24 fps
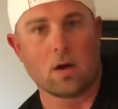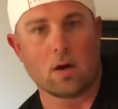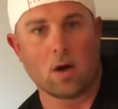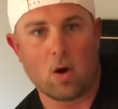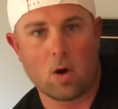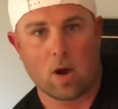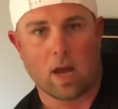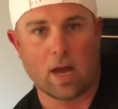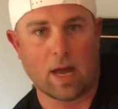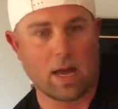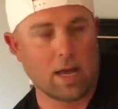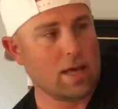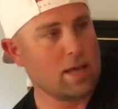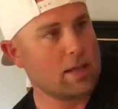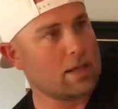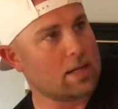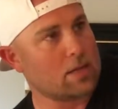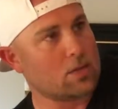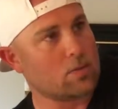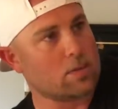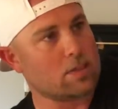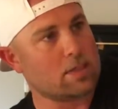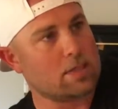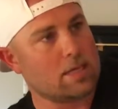Okay?
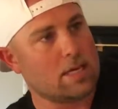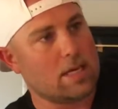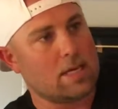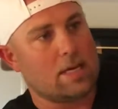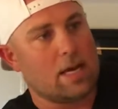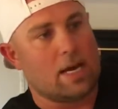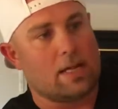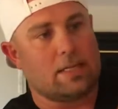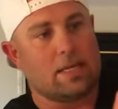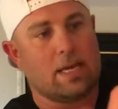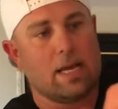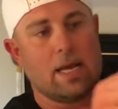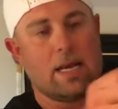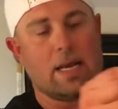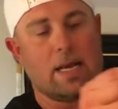That's what Sid does.